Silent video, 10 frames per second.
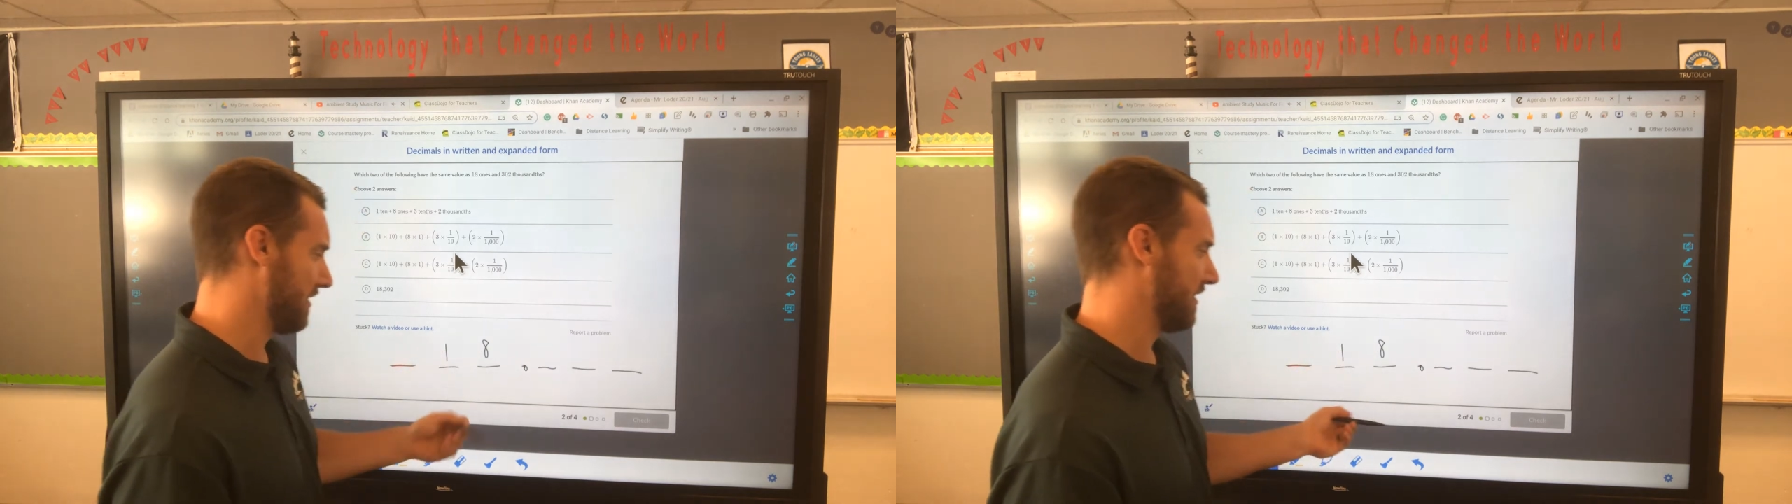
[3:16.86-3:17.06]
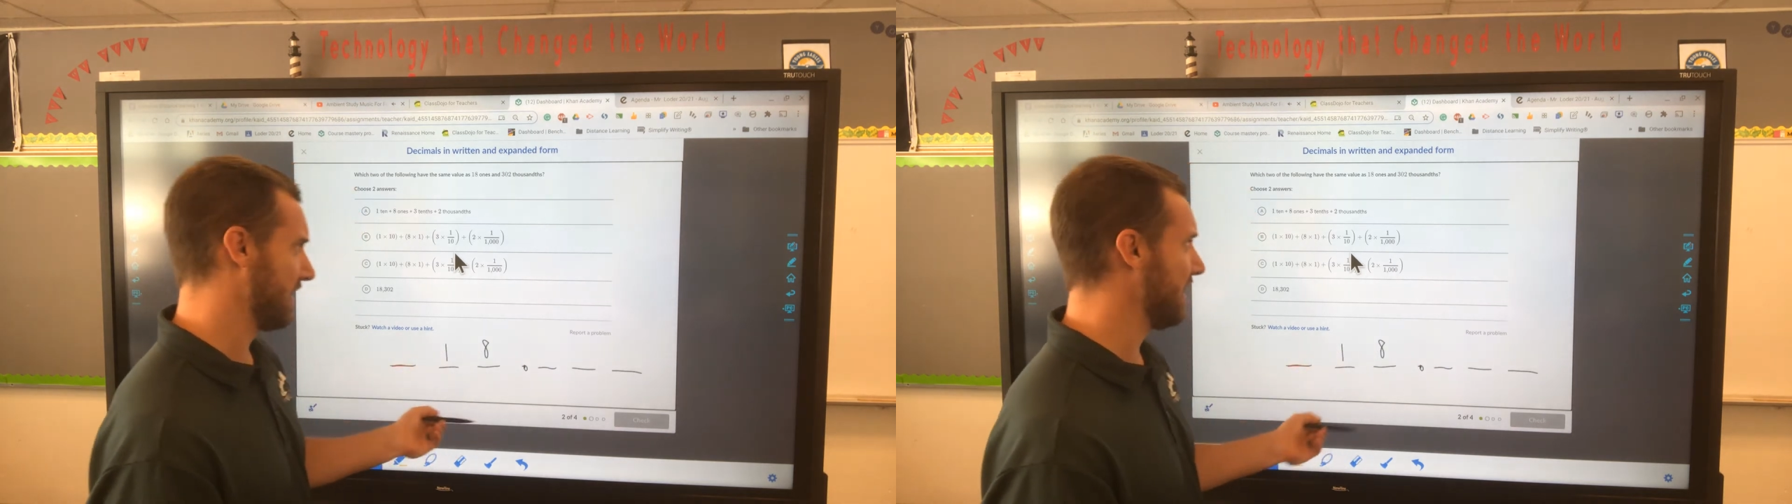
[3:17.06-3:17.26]

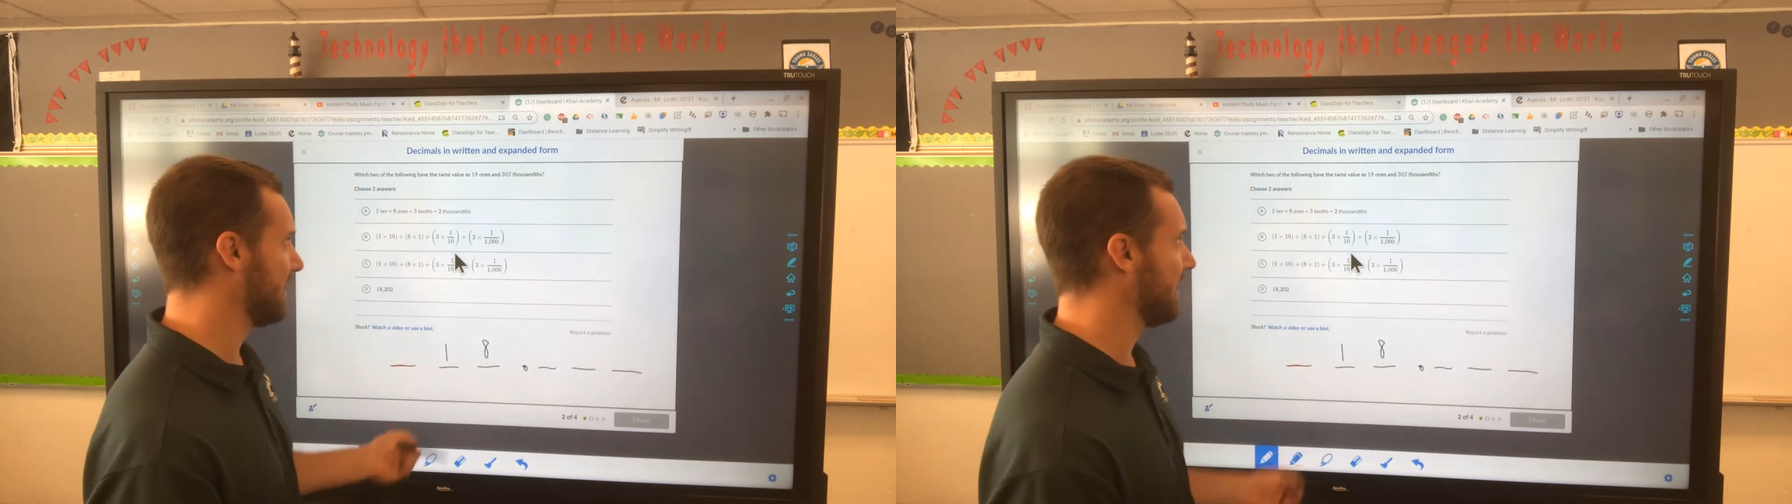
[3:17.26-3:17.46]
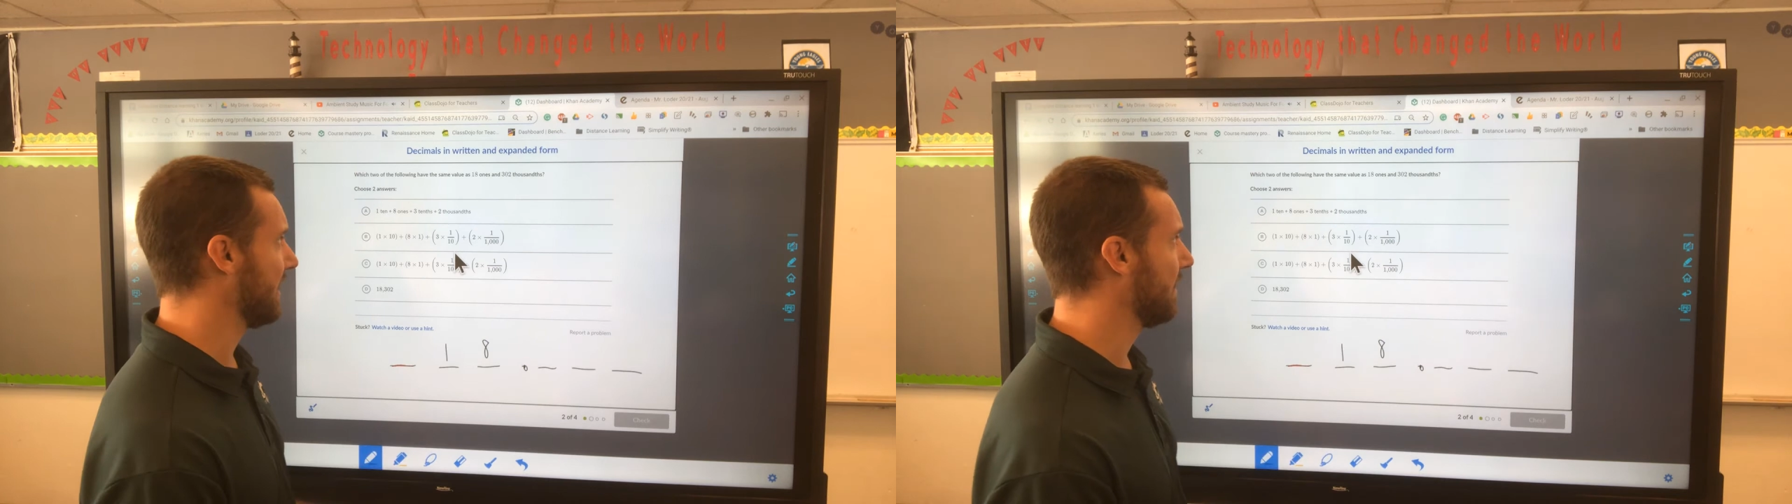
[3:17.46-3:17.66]
is
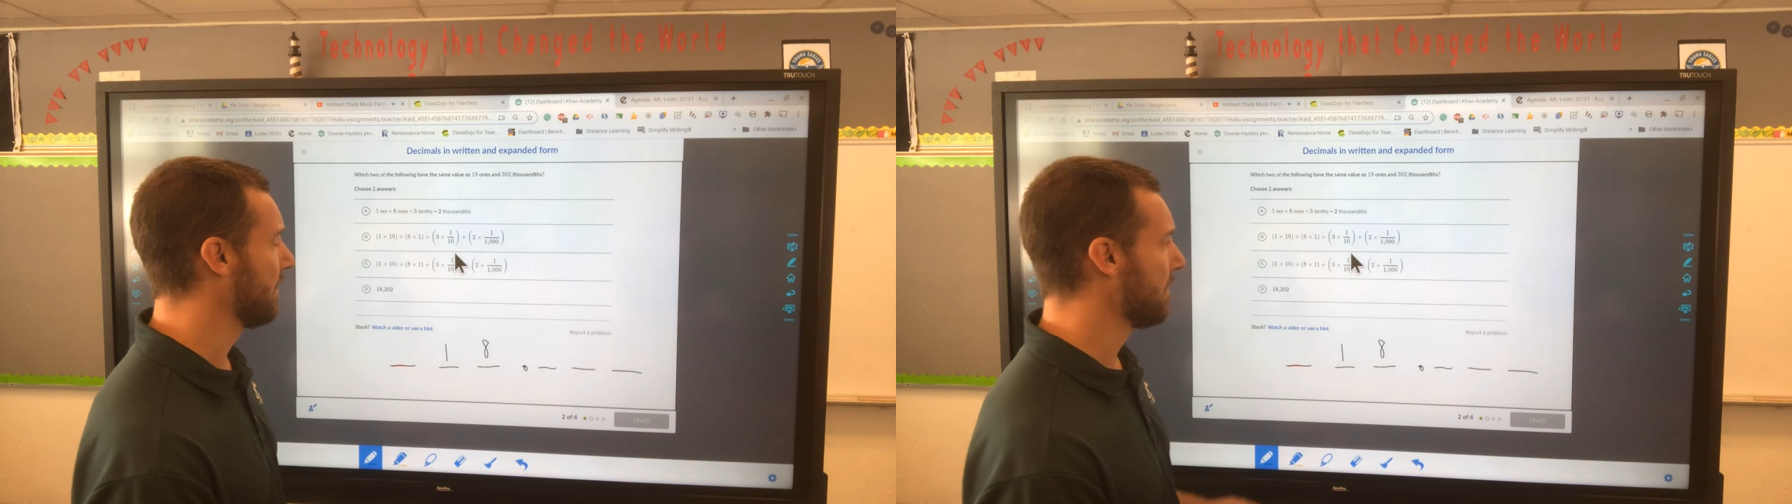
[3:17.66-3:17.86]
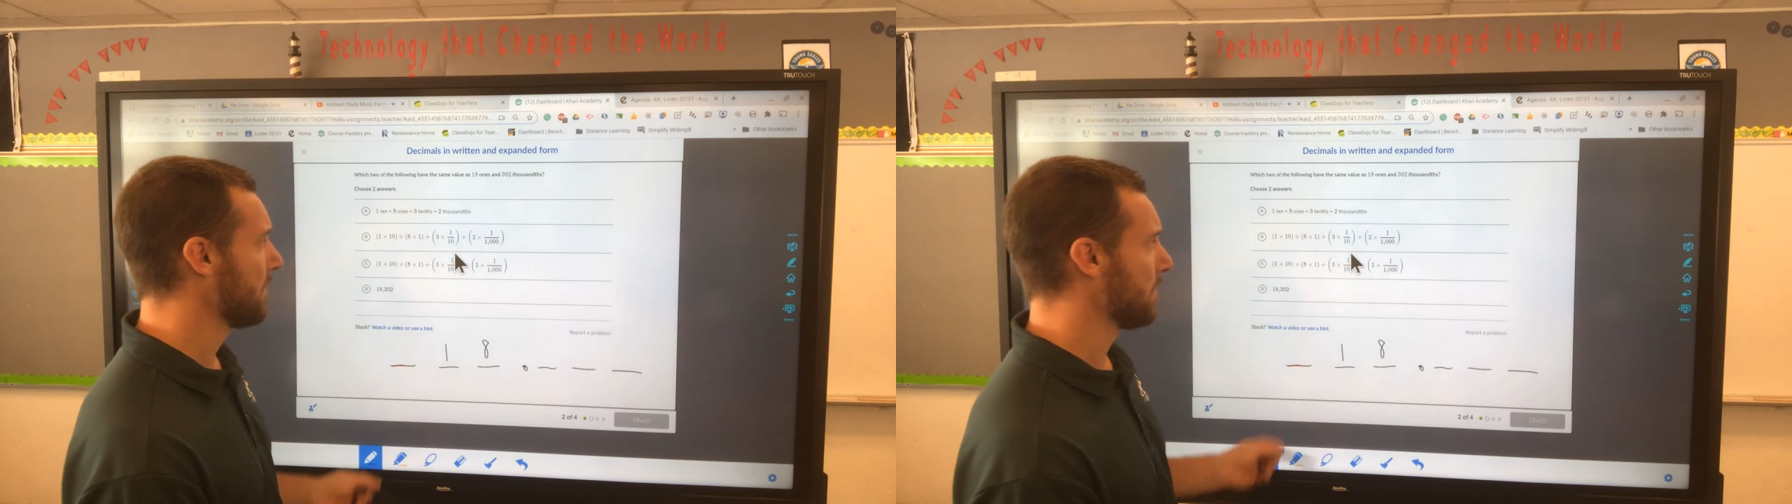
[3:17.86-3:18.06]
18.
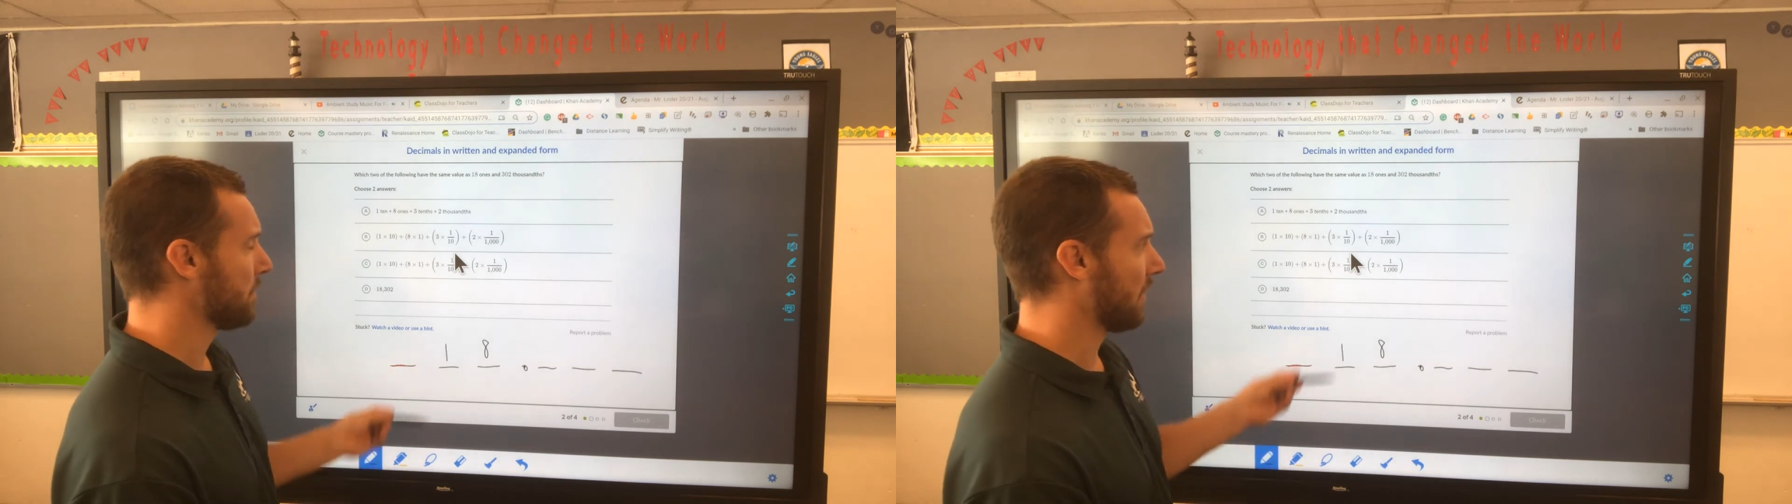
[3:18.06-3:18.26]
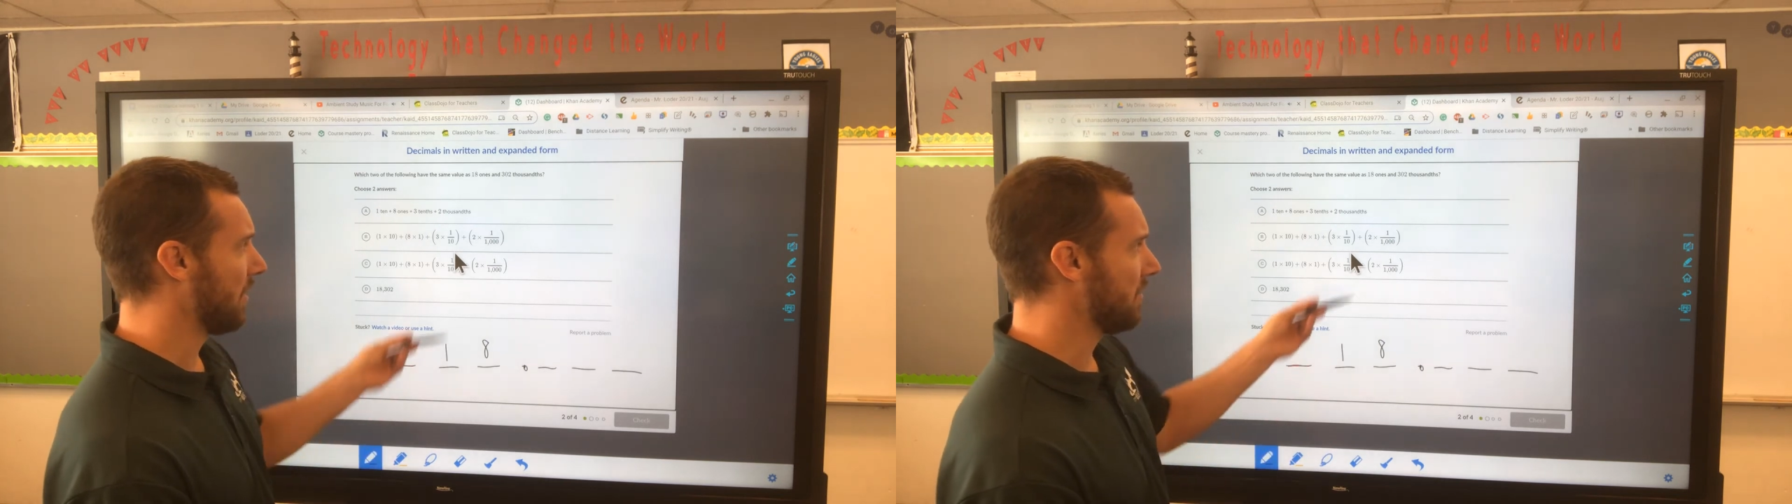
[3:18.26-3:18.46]

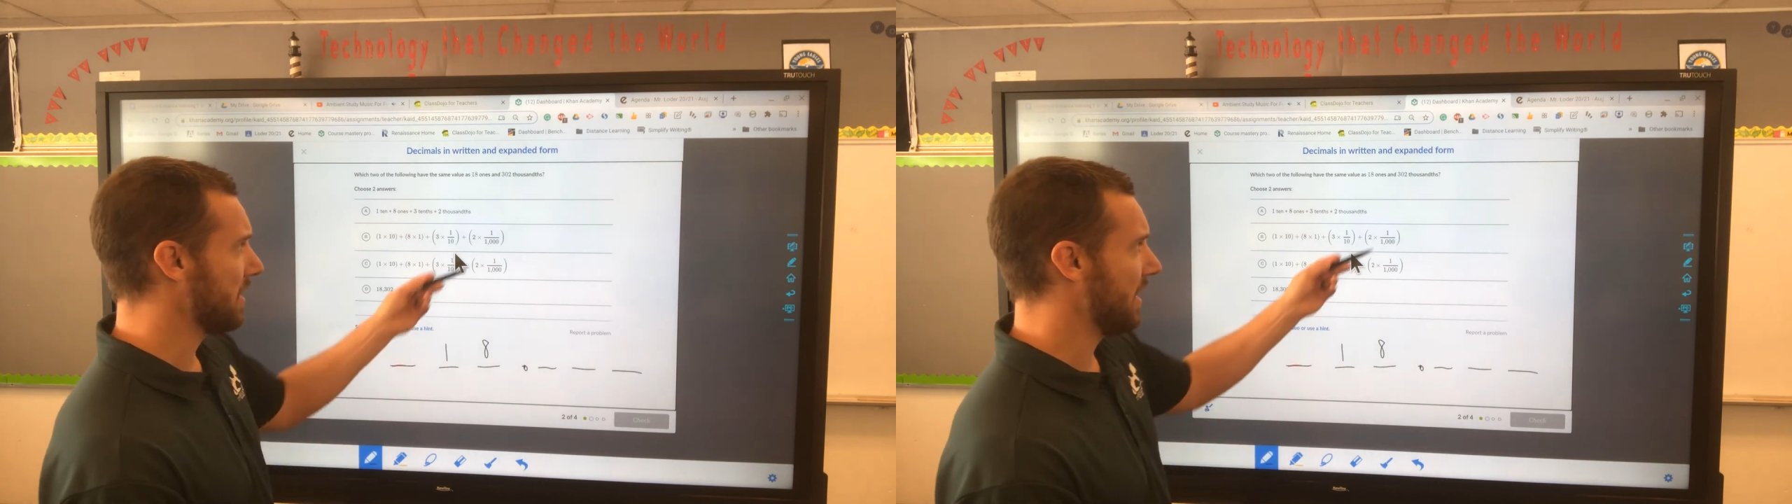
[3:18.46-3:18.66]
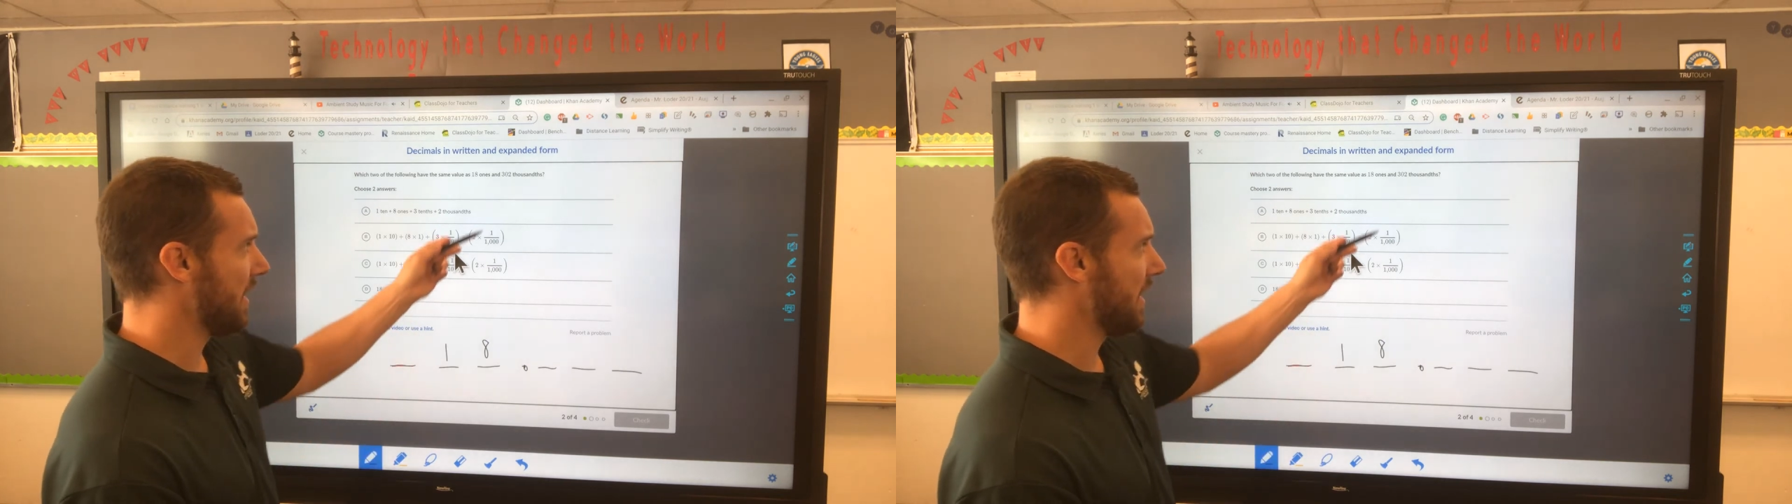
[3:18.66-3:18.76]
Okay,